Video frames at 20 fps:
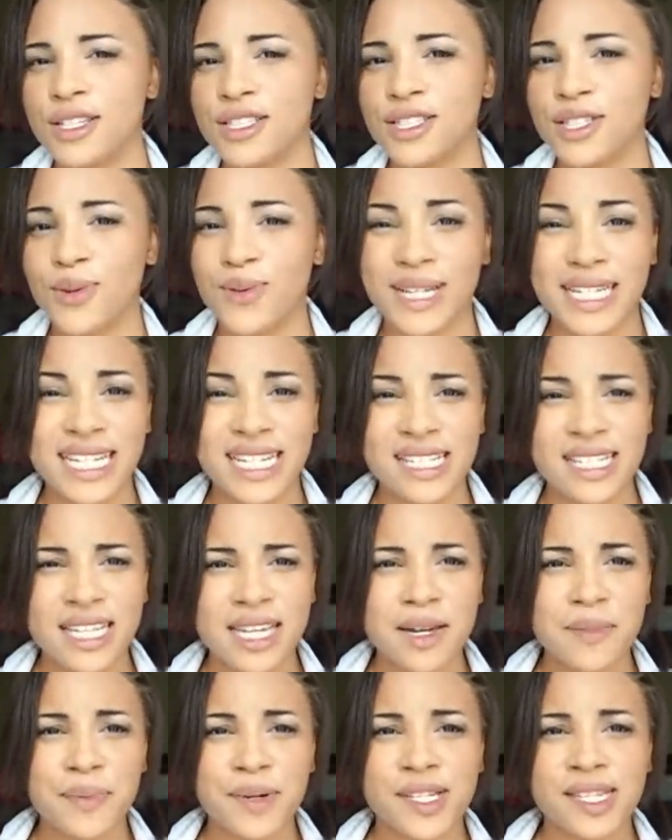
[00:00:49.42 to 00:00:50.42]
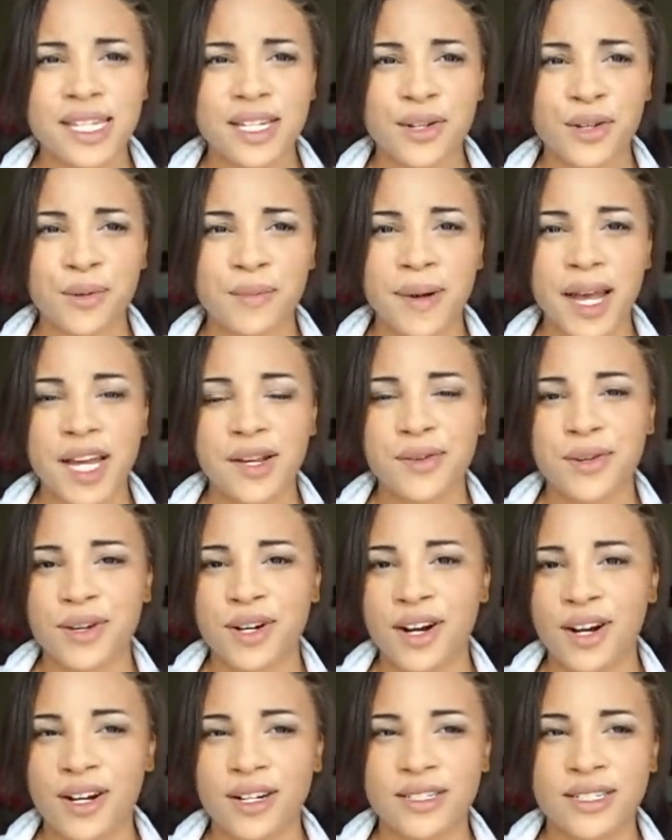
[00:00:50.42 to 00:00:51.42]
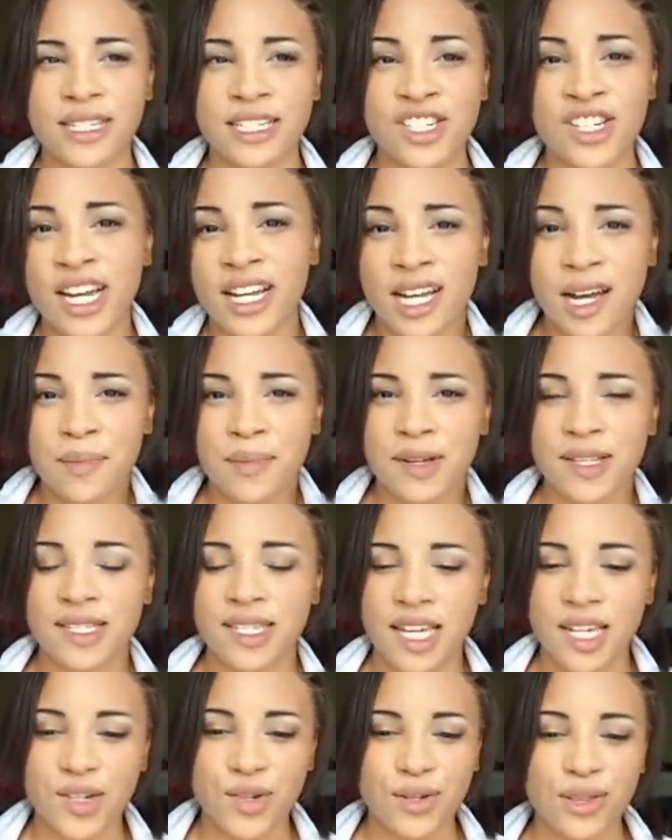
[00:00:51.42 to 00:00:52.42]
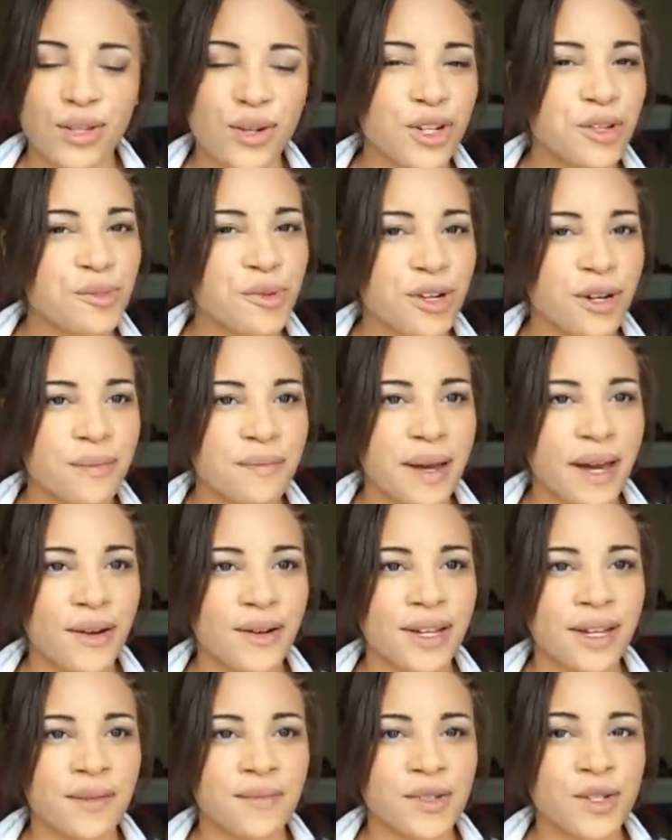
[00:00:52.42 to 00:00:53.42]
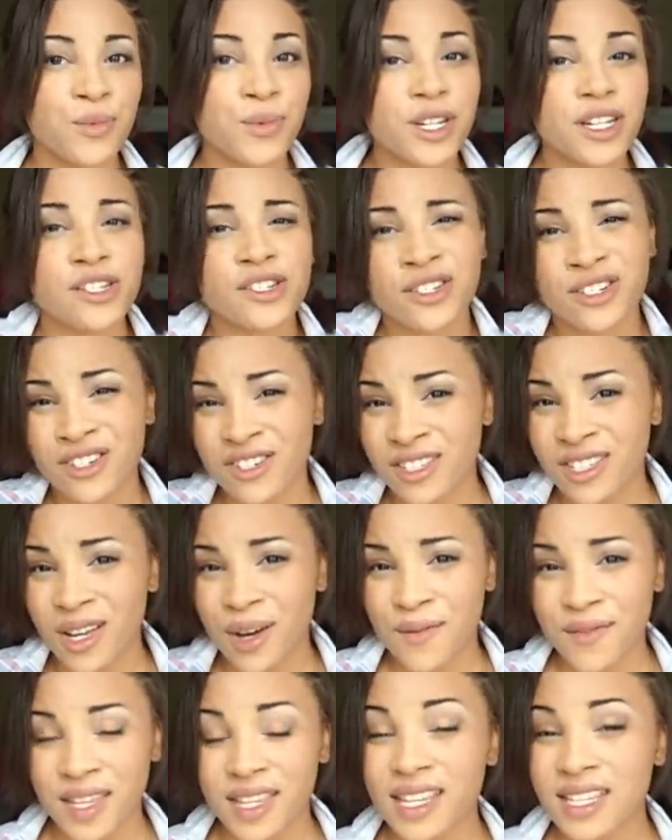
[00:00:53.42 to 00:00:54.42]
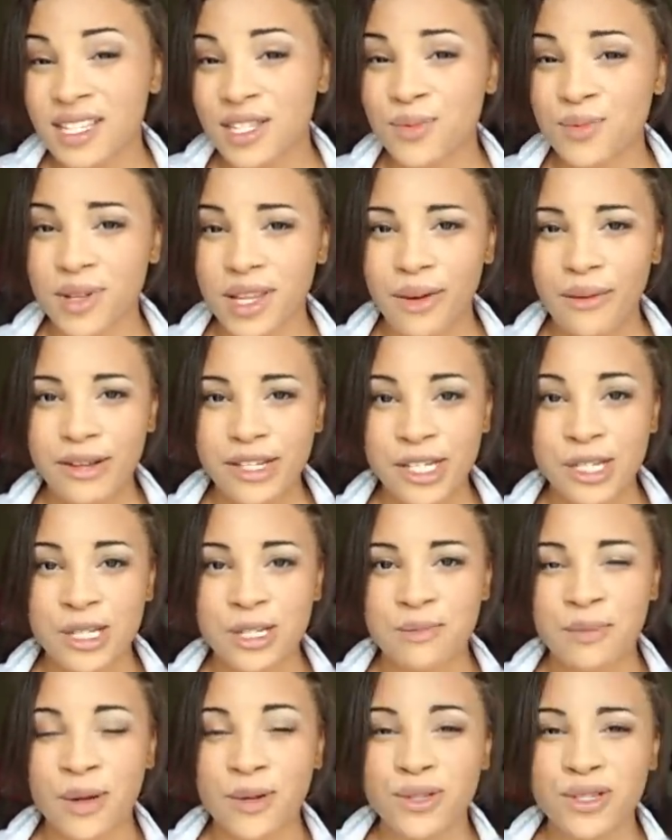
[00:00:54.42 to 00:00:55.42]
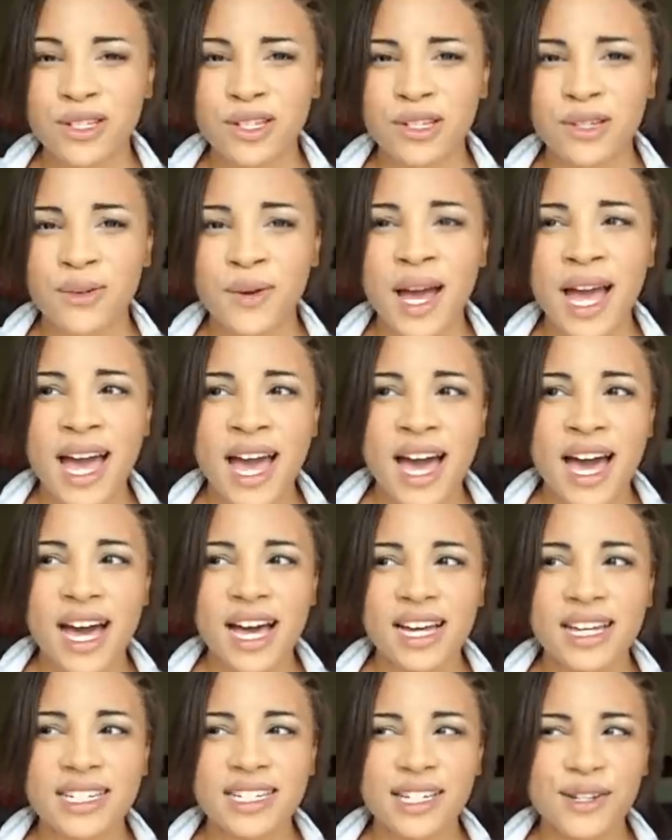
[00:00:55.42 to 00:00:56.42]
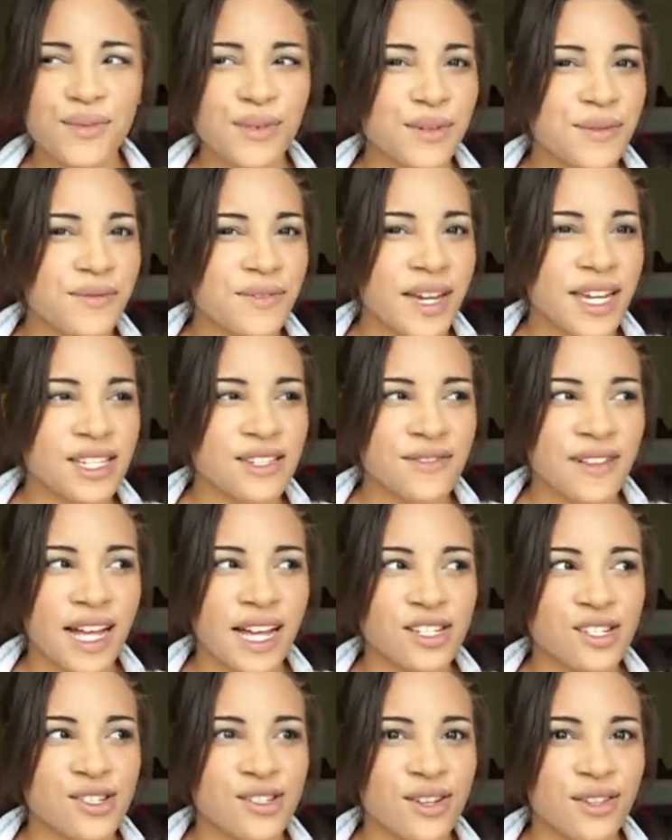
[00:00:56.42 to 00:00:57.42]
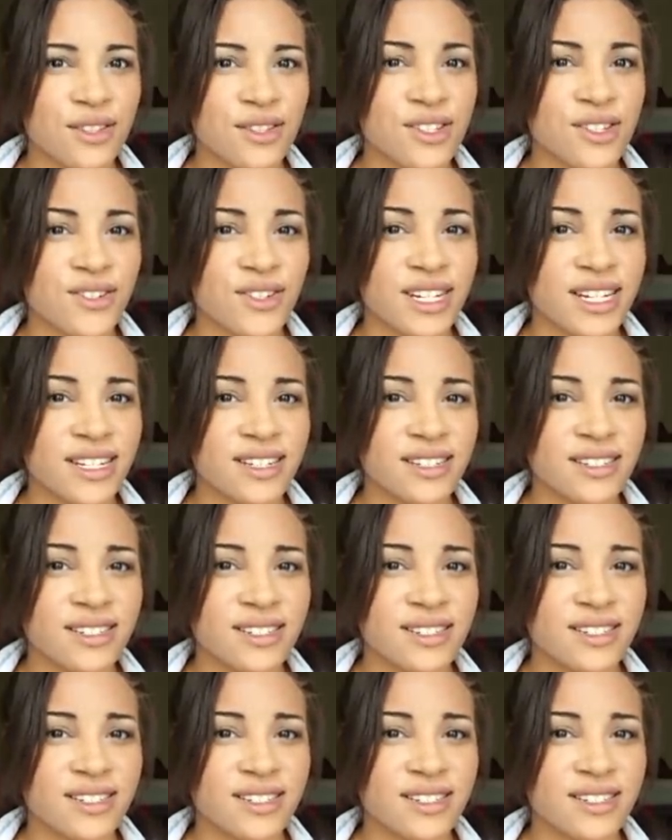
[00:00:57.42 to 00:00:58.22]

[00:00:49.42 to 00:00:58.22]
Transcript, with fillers: So when Cassia puts in her microcard to check up on Xander and learn more about him, to reassure herself that this is really what she's supposed to do, a different face flashes on the screen.